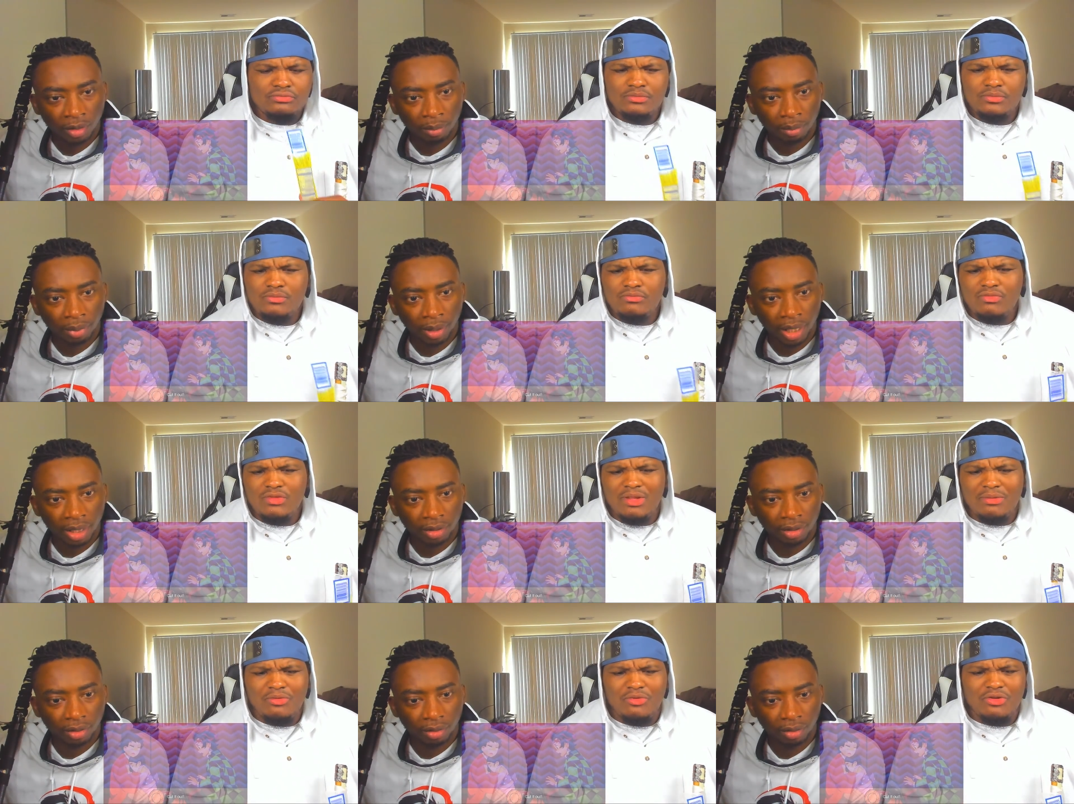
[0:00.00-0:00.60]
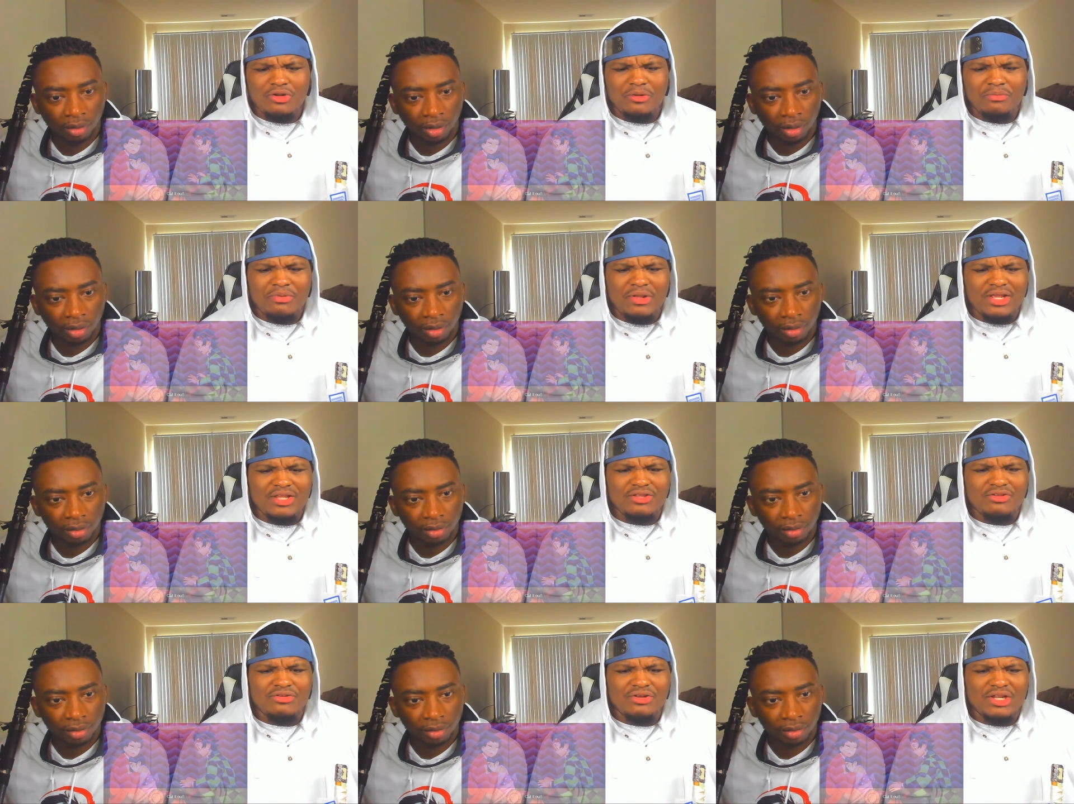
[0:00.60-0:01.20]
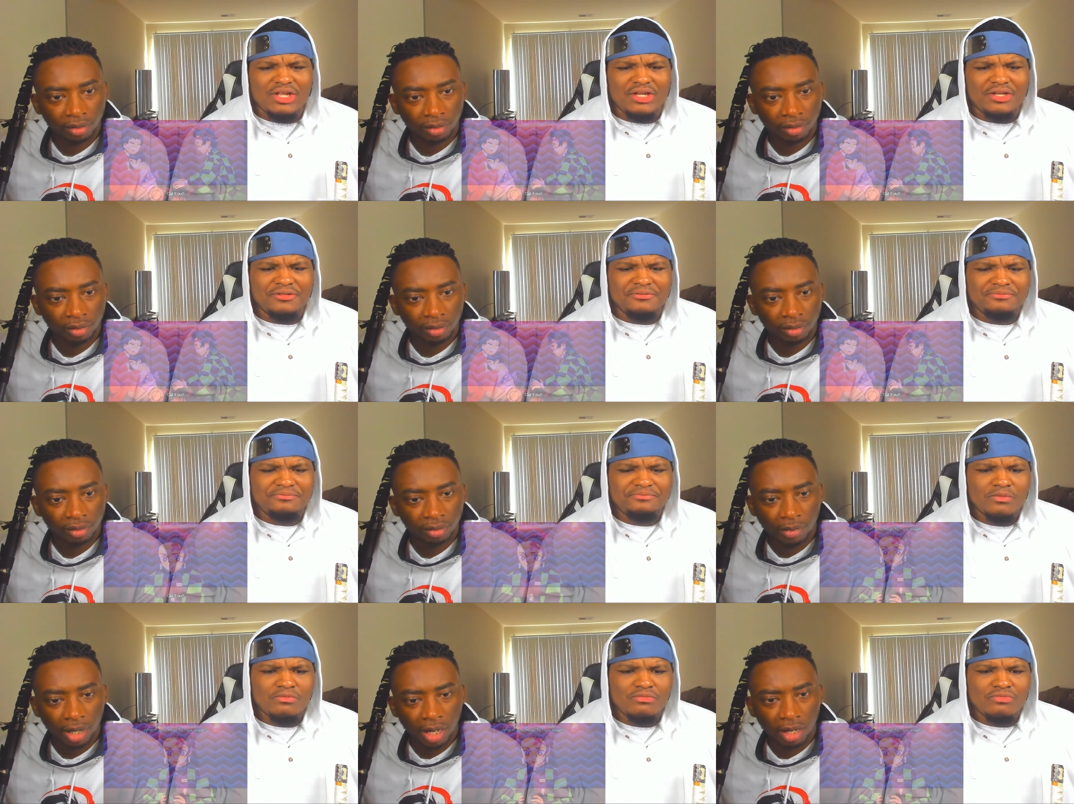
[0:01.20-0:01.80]
Speaker 1: Peck I'm you going now. to peck you
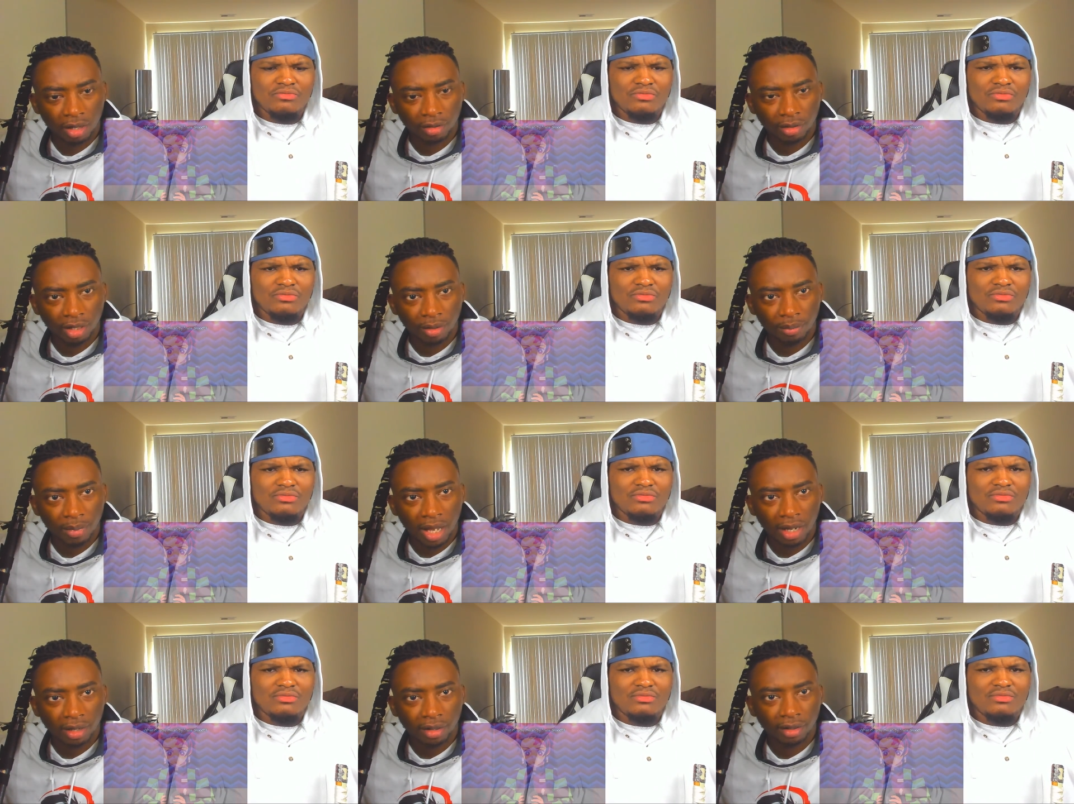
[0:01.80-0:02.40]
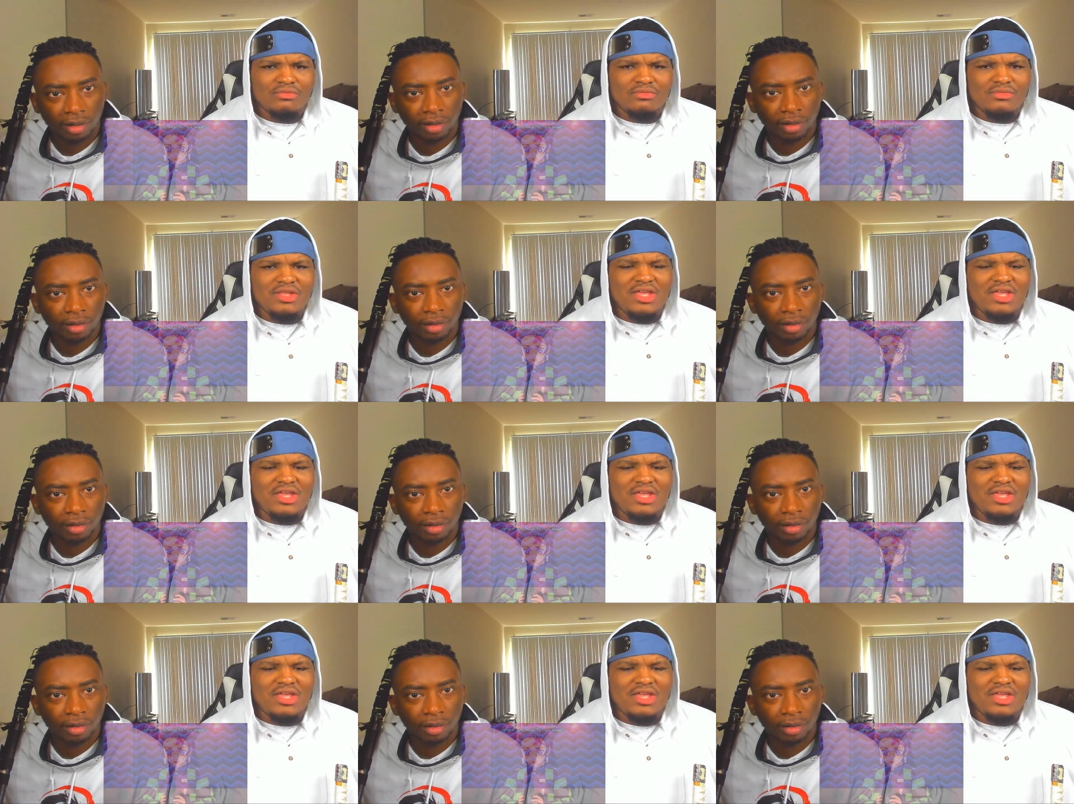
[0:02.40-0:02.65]
now.
Speaker 2: Now get back in there.